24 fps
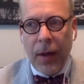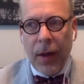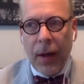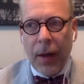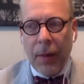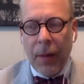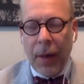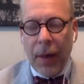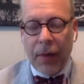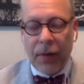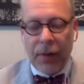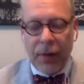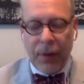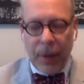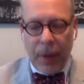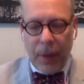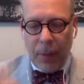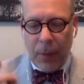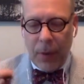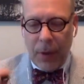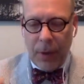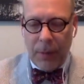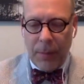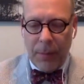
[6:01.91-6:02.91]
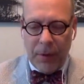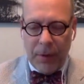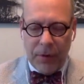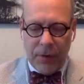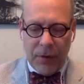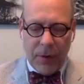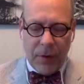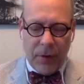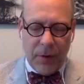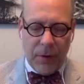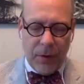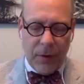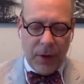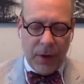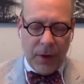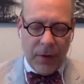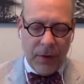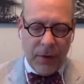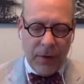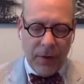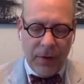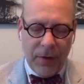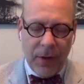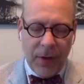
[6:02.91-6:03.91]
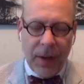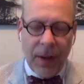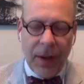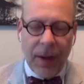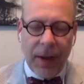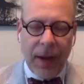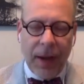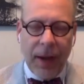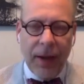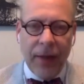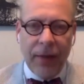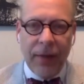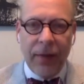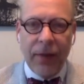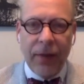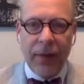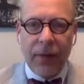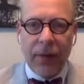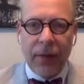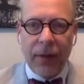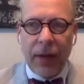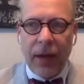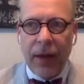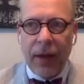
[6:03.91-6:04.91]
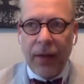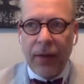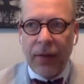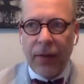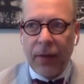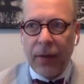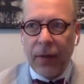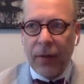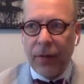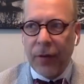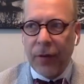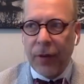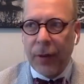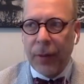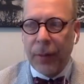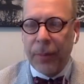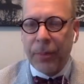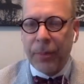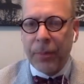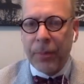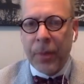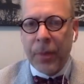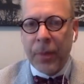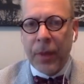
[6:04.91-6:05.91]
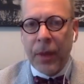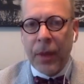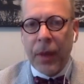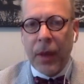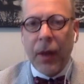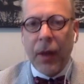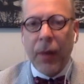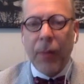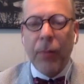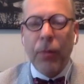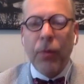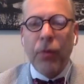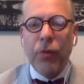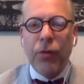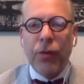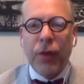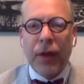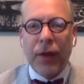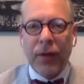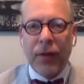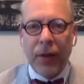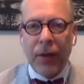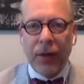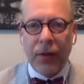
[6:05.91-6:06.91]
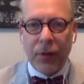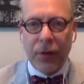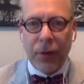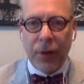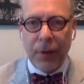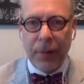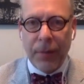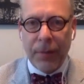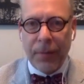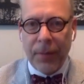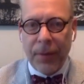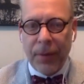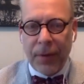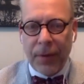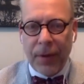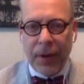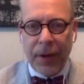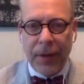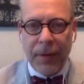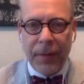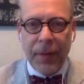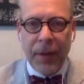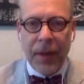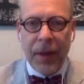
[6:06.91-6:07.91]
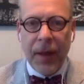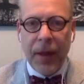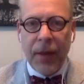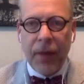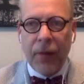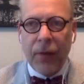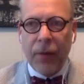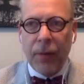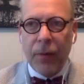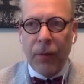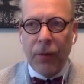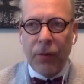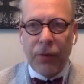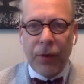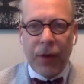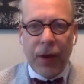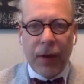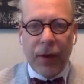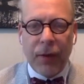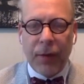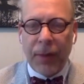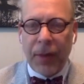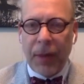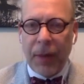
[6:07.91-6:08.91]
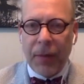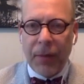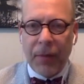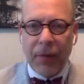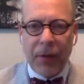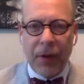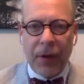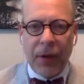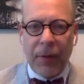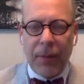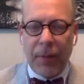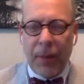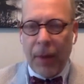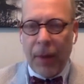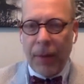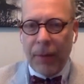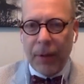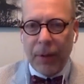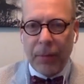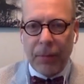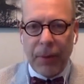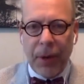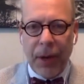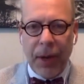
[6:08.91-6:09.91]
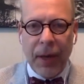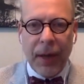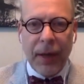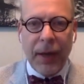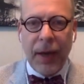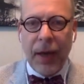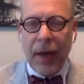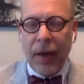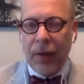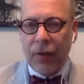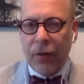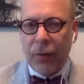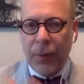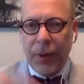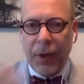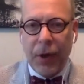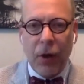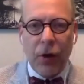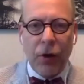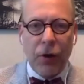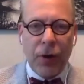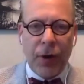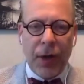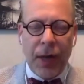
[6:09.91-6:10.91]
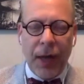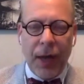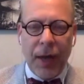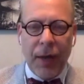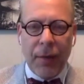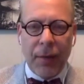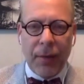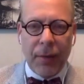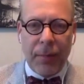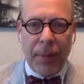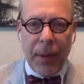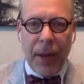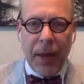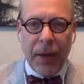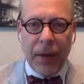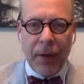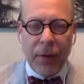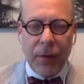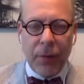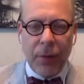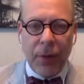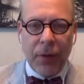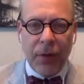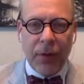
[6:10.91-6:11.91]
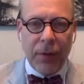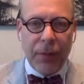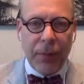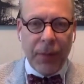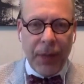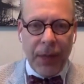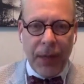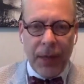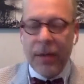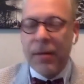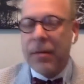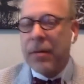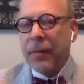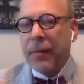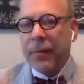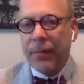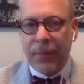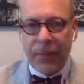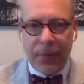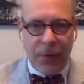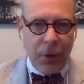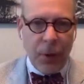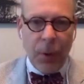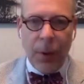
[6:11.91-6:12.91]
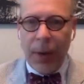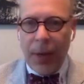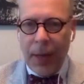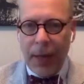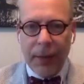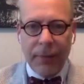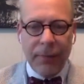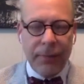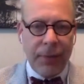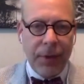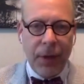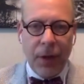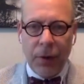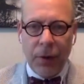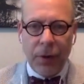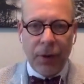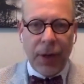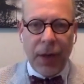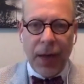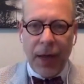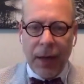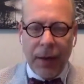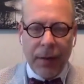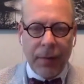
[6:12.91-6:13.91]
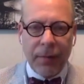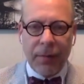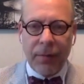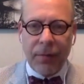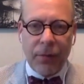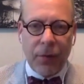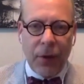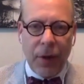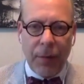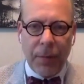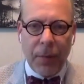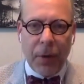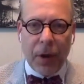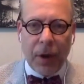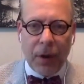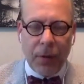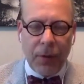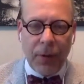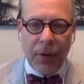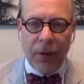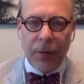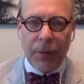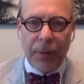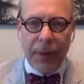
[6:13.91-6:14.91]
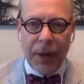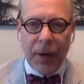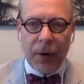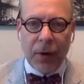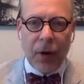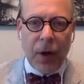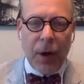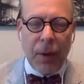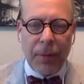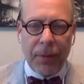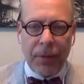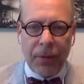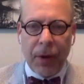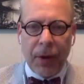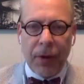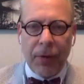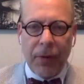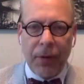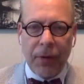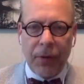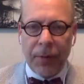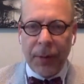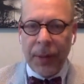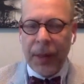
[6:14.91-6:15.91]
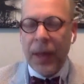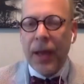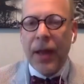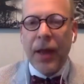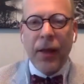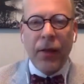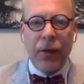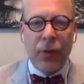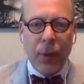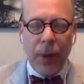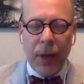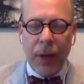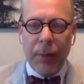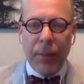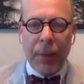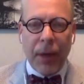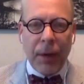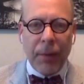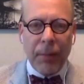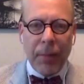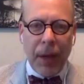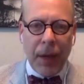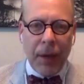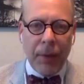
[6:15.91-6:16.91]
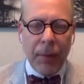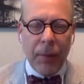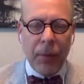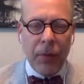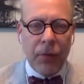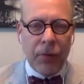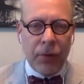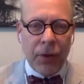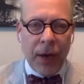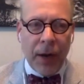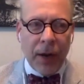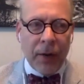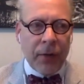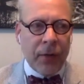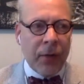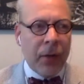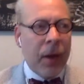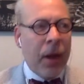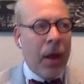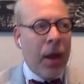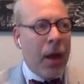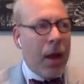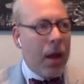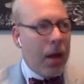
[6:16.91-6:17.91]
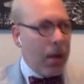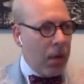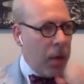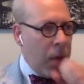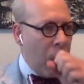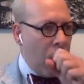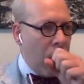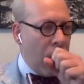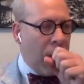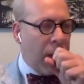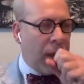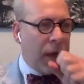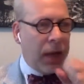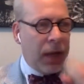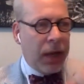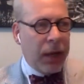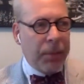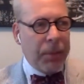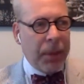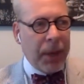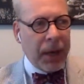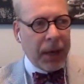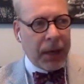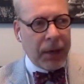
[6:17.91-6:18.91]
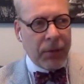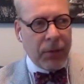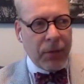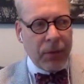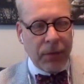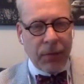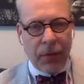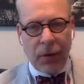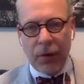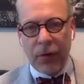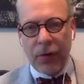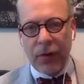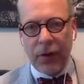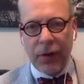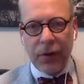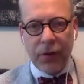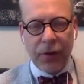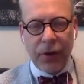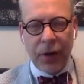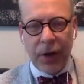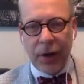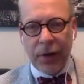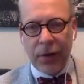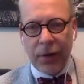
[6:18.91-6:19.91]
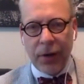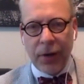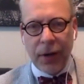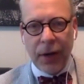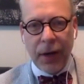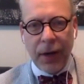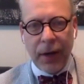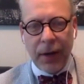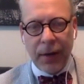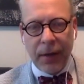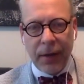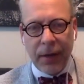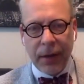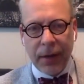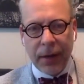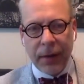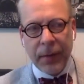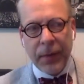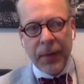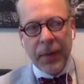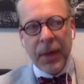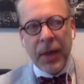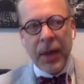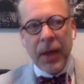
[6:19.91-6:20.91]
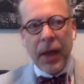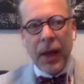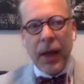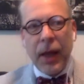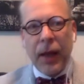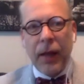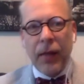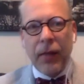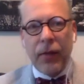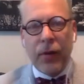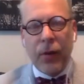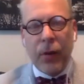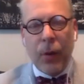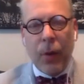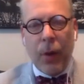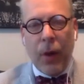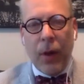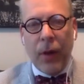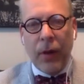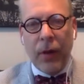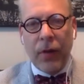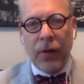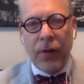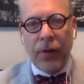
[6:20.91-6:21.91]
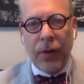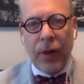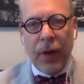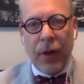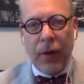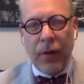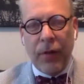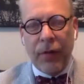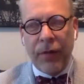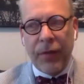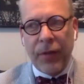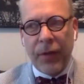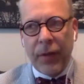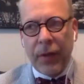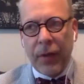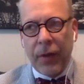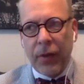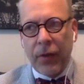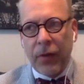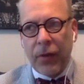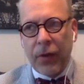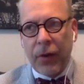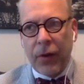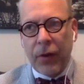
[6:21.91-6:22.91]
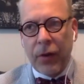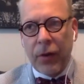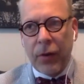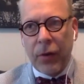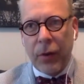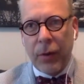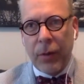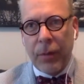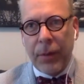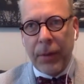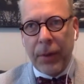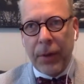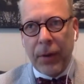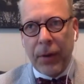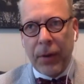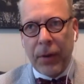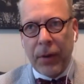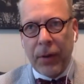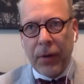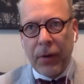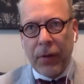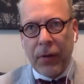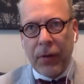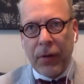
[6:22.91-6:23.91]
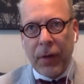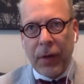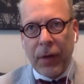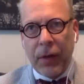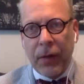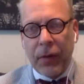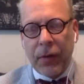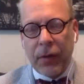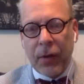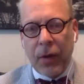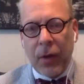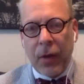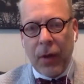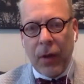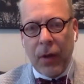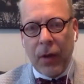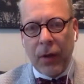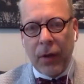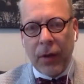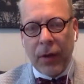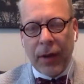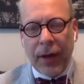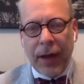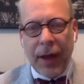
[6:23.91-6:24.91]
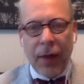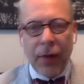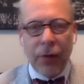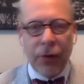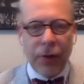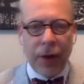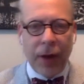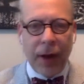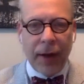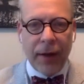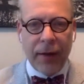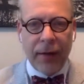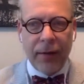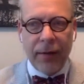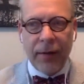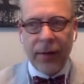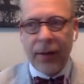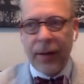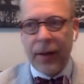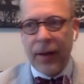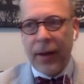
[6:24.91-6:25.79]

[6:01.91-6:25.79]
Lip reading: Actually, I'm going to mention a third case. The second case is the case of Moose Tracks ice cream. Okay, so Moose Tracks became a very popular brand. Now, as we know, you can't patent a recipe, so you know you can't trademark a recipe or copyright a recipe. So anybody can make Moose Tracks, and anybody can reverse engineer anything. And so on the shelf, there started to appear these things called cow tracks.